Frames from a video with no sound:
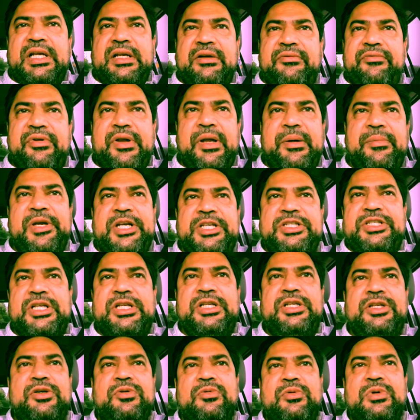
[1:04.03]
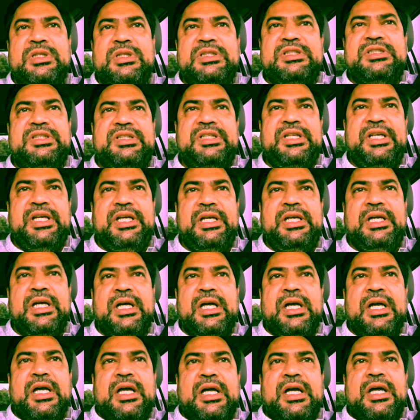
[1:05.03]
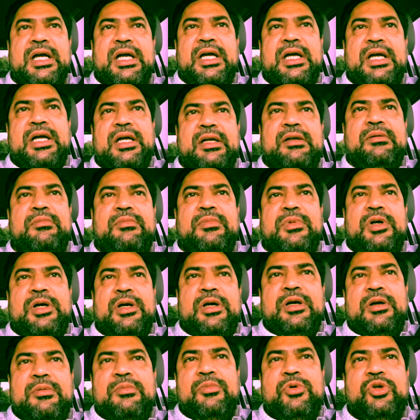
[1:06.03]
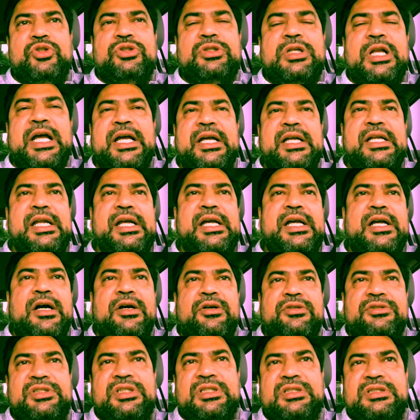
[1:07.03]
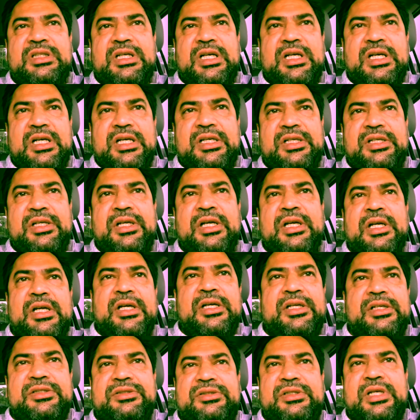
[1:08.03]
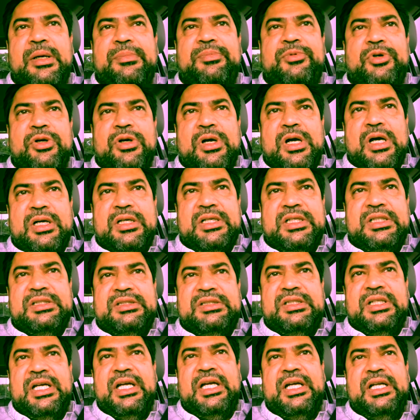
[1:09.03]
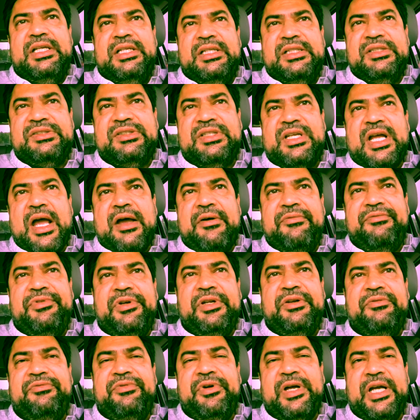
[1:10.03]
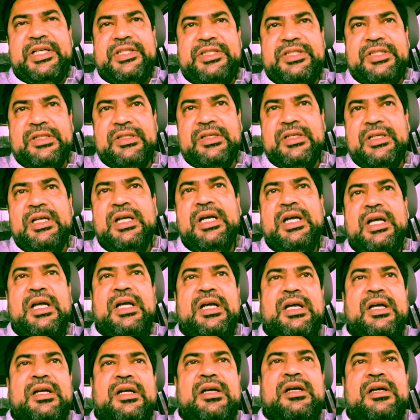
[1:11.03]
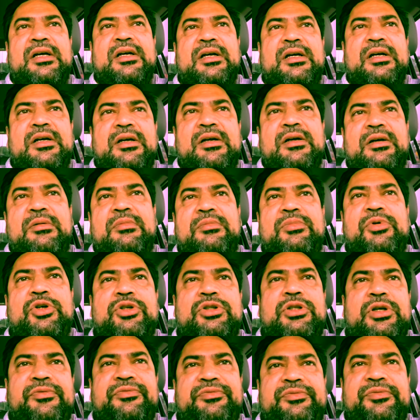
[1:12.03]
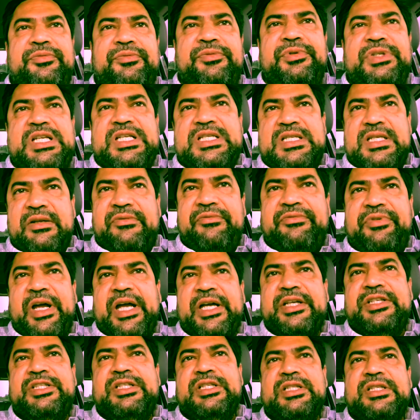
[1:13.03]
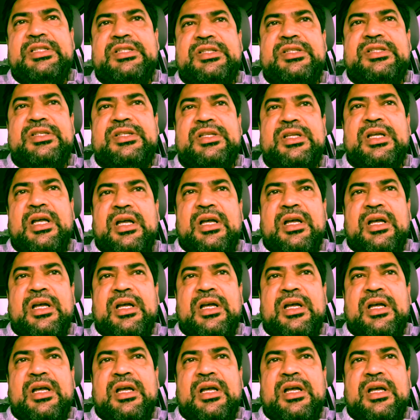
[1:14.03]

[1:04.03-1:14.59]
inflammation you will see, and most likely causes a streptococcus and a staph infection. Both of these infections